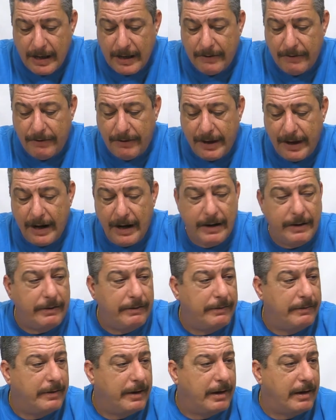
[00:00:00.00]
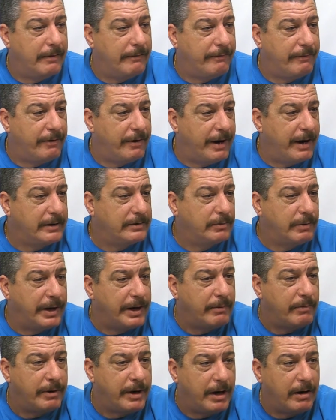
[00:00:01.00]
Then for next
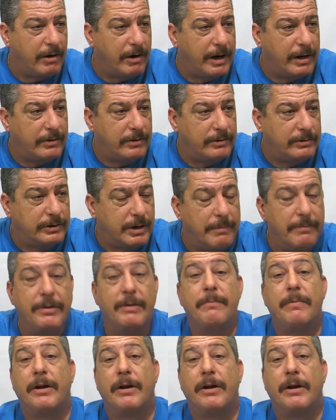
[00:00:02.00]
week we are going to do something,